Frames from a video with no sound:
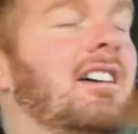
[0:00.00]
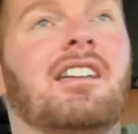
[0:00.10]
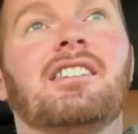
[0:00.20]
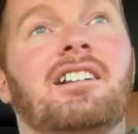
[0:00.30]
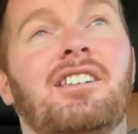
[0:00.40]

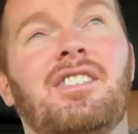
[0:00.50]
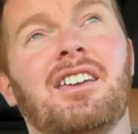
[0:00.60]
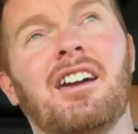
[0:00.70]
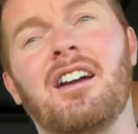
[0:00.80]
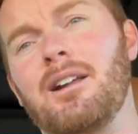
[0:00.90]
And then I
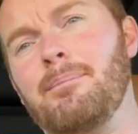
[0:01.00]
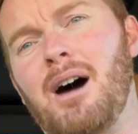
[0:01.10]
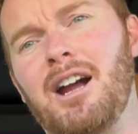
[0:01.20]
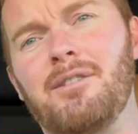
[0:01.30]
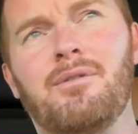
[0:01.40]
think I got a
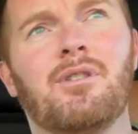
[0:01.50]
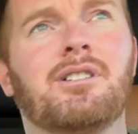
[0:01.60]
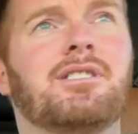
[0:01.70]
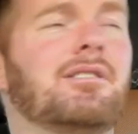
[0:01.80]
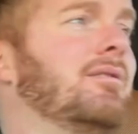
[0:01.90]
buyer for
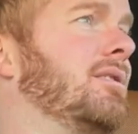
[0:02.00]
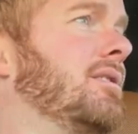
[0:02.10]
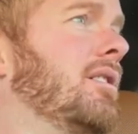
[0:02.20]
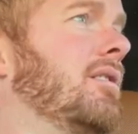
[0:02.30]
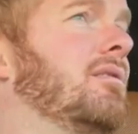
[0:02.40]
it too,
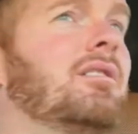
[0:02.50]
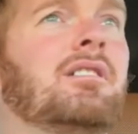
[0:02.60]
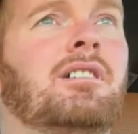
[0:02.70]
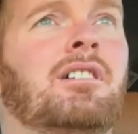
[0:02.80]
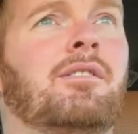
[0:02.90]
so
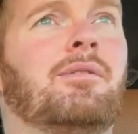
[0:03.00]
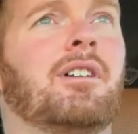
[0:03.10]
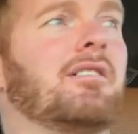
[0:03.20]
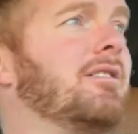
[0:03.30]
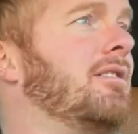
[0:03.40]

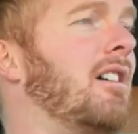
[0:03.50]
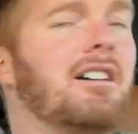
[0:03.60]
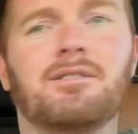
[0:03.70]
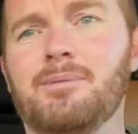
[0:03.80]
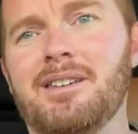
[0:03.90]
fingers
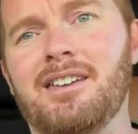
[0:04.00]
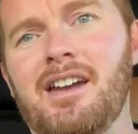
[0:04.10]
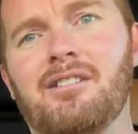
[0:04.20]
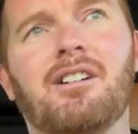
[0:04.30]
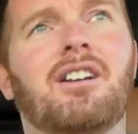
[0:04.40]
crossed we can get
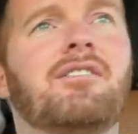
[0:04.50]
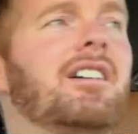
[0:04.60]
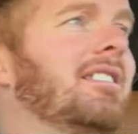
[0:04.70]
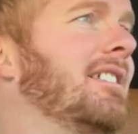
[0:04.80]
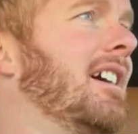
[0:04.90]
rid of
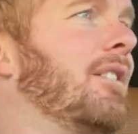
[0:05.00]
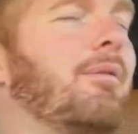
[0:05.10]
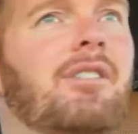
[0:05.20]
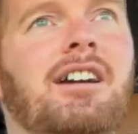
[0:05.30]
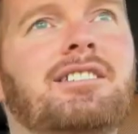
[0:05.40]
it and get a
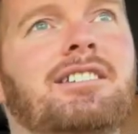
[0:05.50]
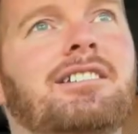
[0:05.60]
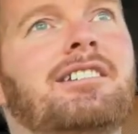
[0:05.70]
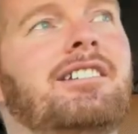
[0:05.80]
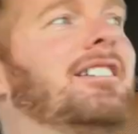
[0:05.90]
freshie.
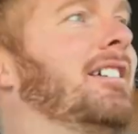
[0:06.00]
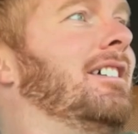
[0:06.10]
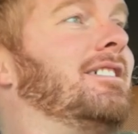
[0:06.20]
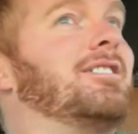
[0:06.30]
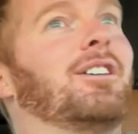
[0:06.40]

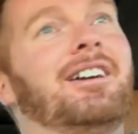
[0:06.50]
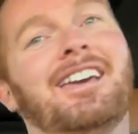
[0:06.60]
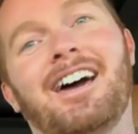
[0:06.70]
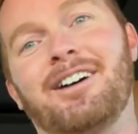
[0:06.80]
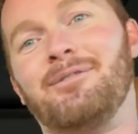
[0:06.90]
So
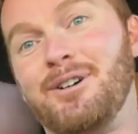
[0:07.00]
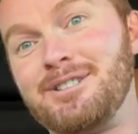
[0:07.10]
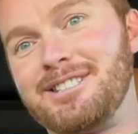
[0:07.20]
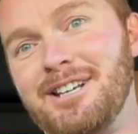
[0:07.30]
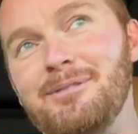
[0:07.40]
yeah,
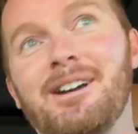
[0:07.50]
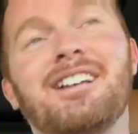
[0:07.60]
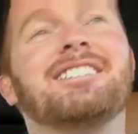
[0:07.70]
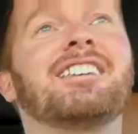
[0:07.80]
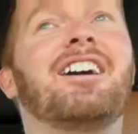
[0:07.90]
first thing we
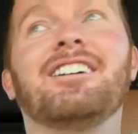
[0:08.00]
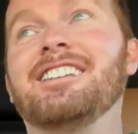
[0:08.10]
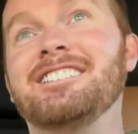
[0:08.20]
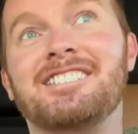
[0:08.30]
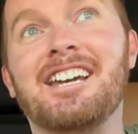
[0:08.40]
gotta sell it, and
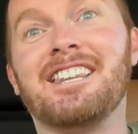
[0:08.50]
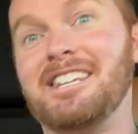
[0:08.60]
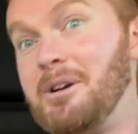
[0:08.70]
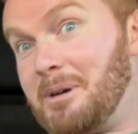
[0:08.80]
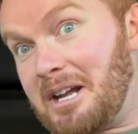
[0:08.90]
then second
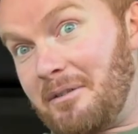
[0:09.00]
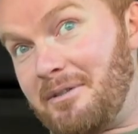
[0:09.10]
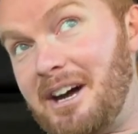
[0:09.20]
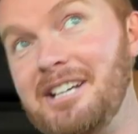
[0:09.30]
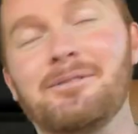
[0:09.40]
thing we gotta
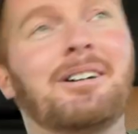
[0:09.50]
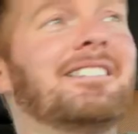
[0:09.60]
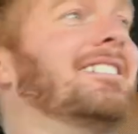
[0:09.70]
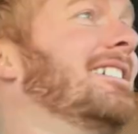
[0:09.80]
find one.